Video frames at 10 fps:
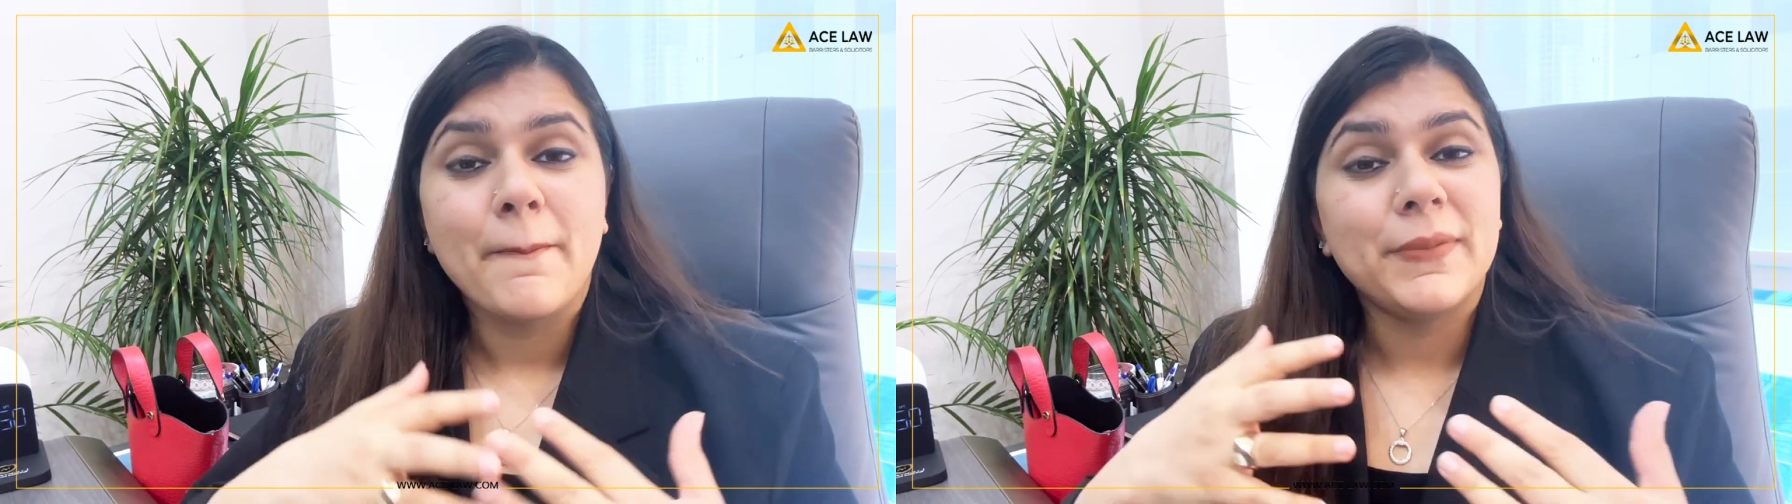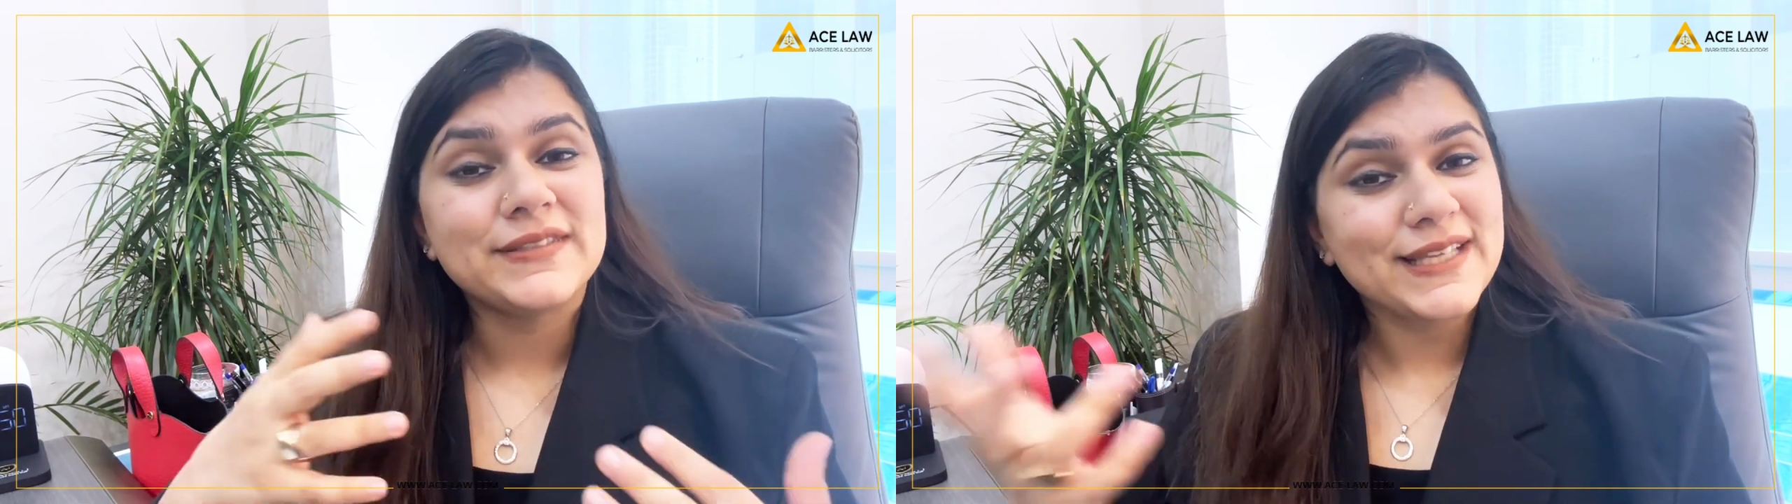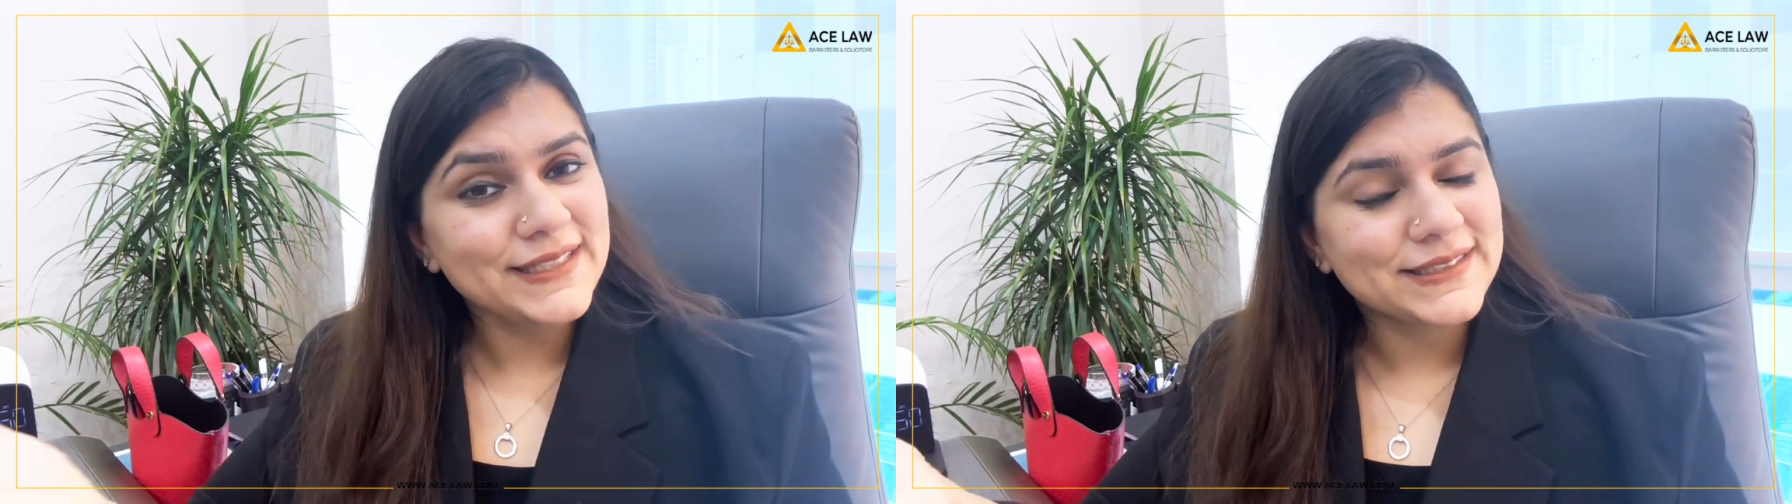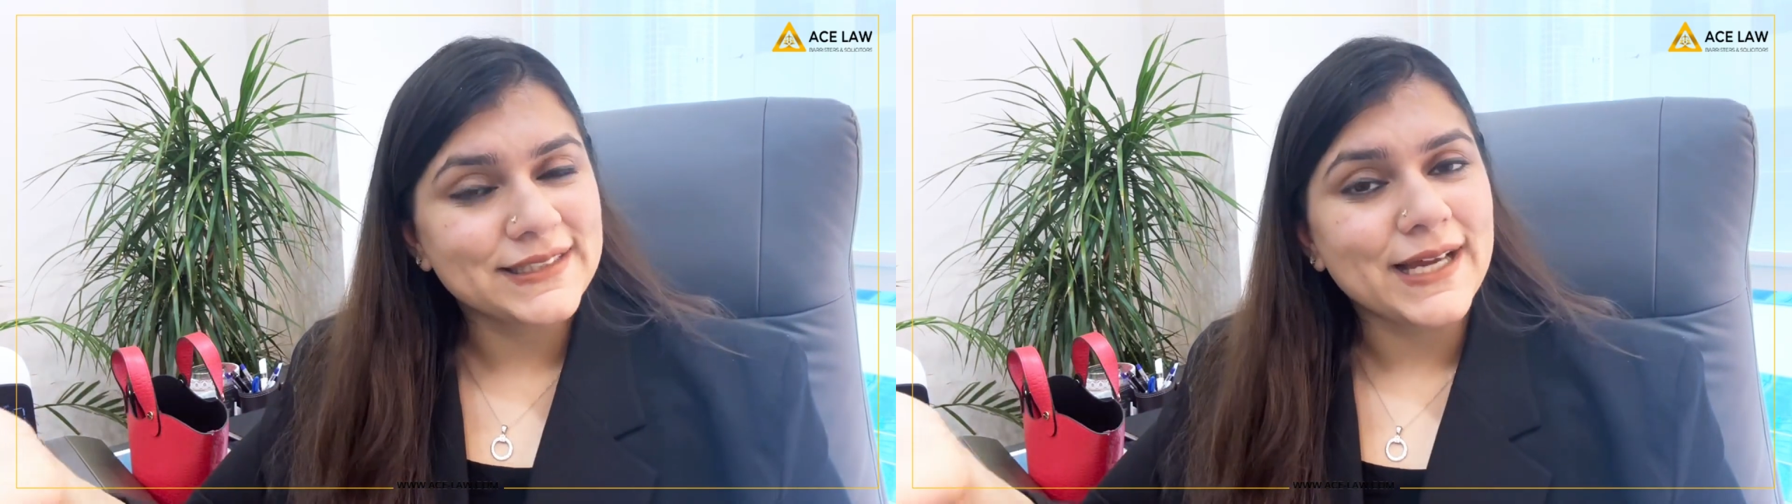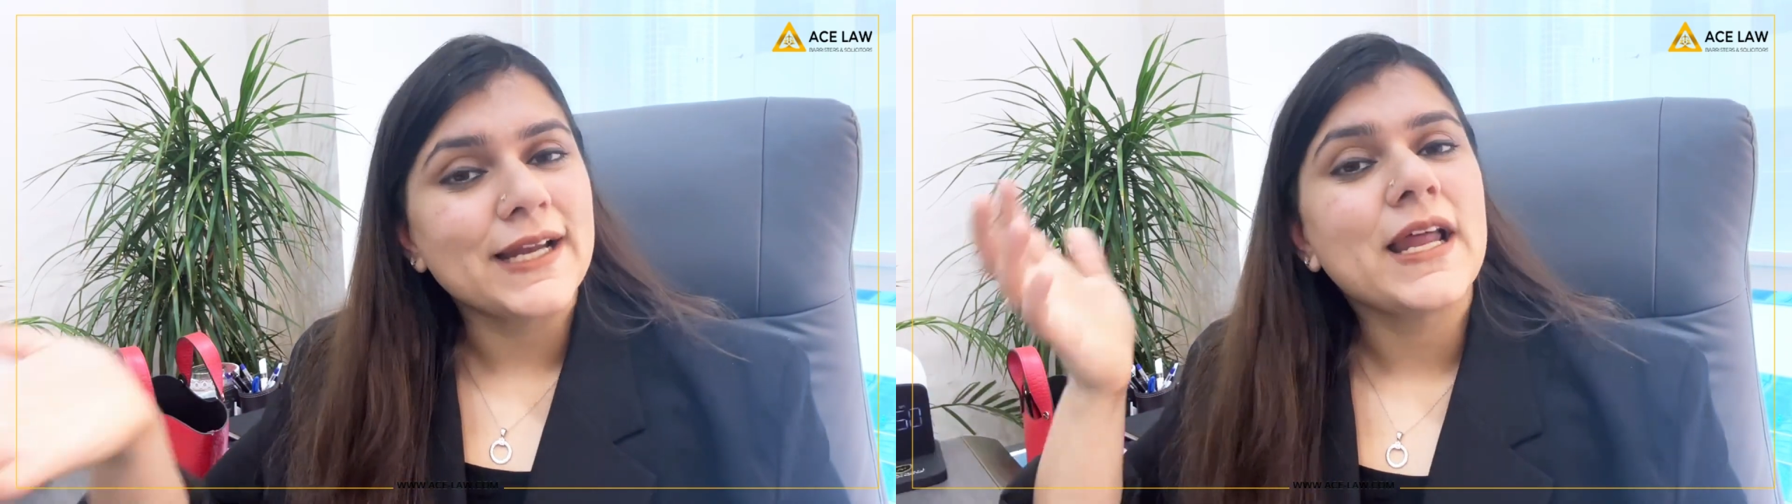Besides
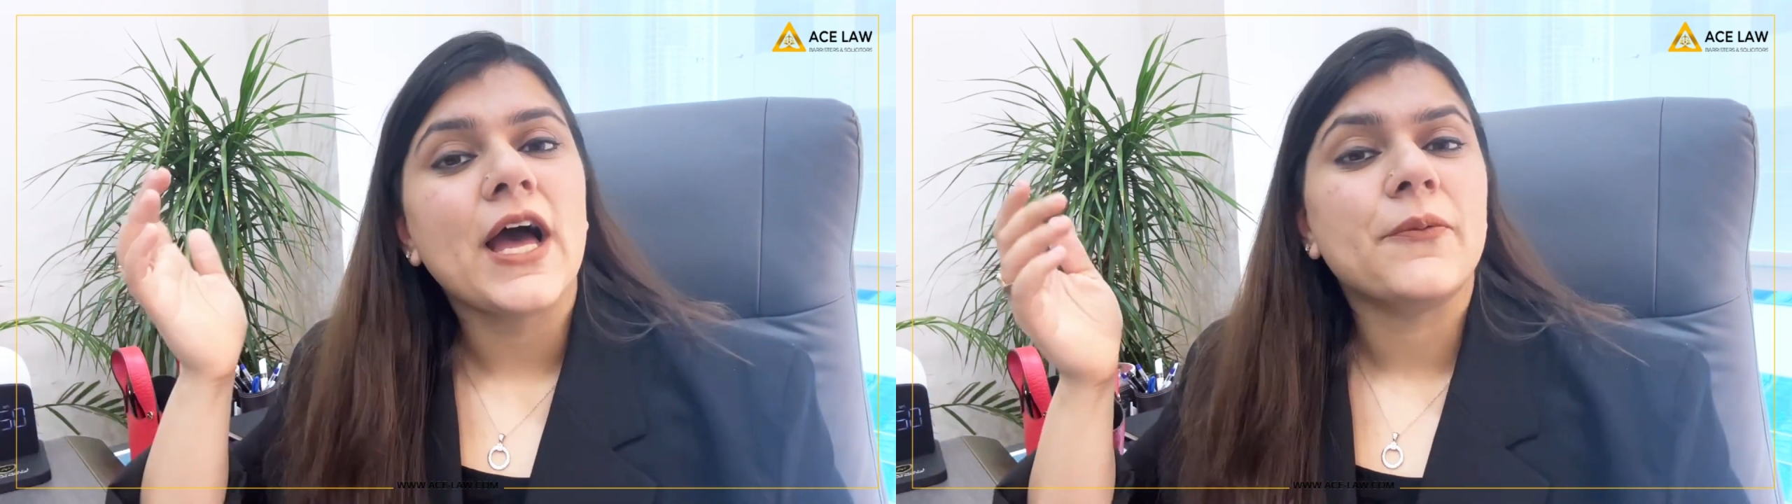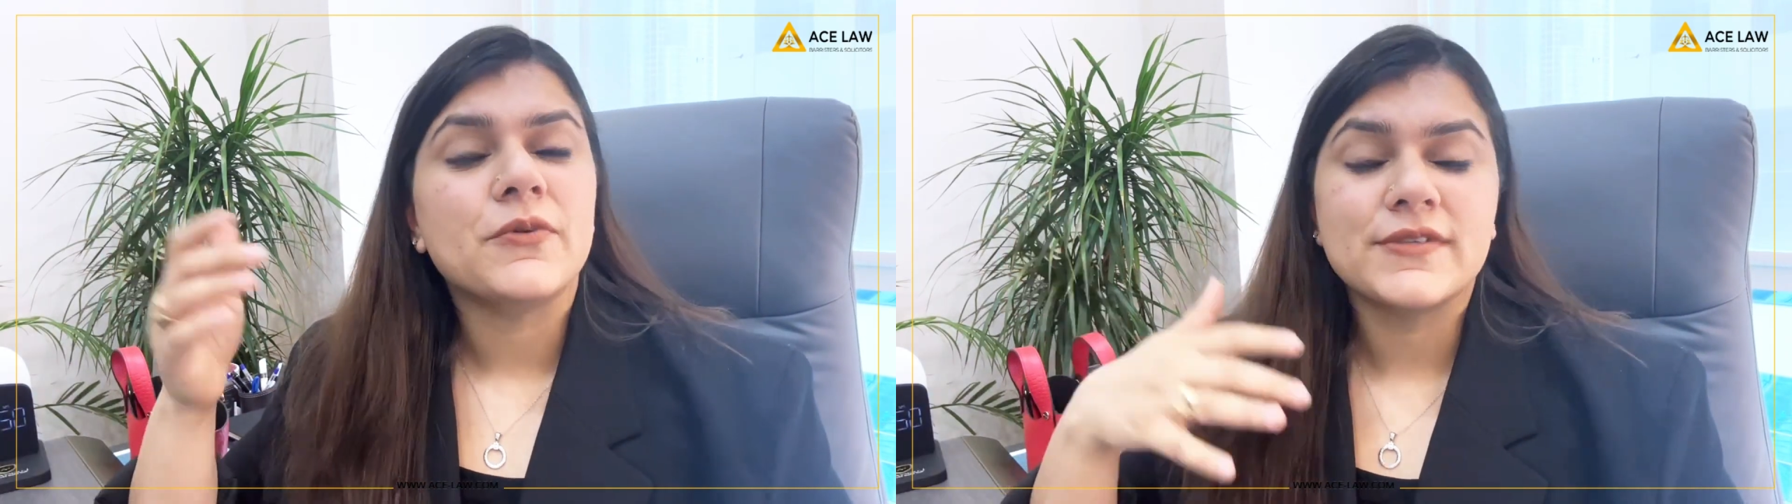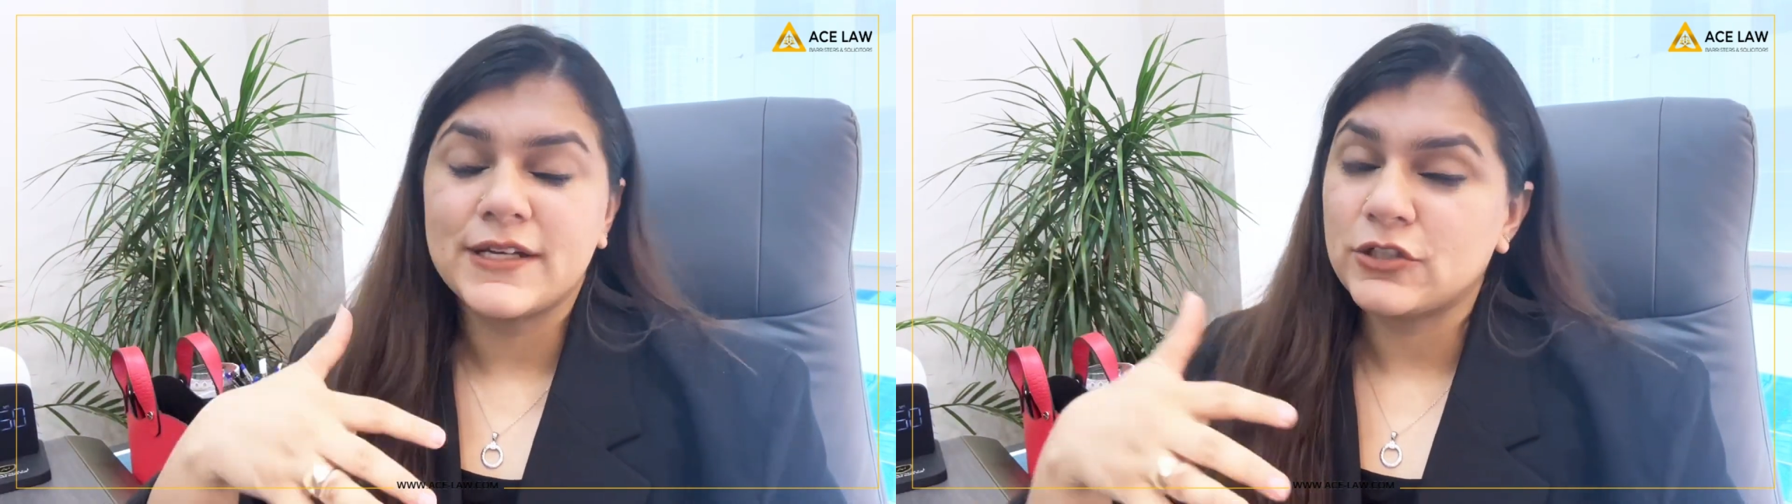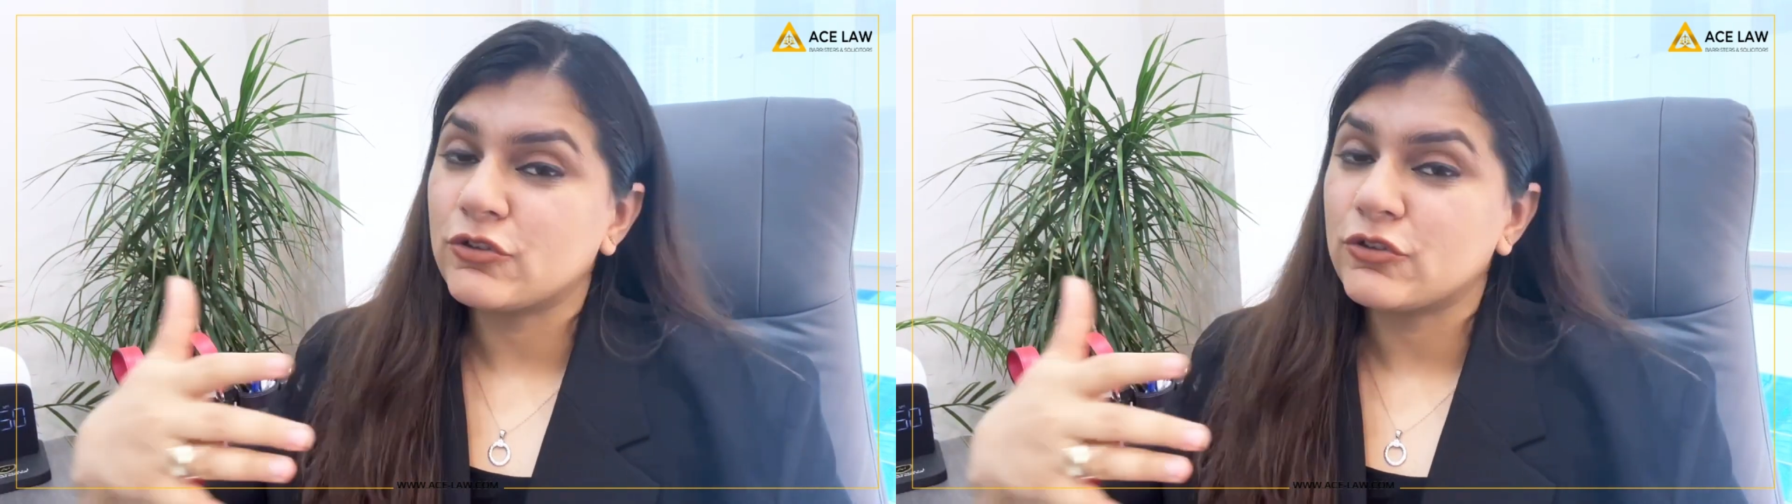that, I present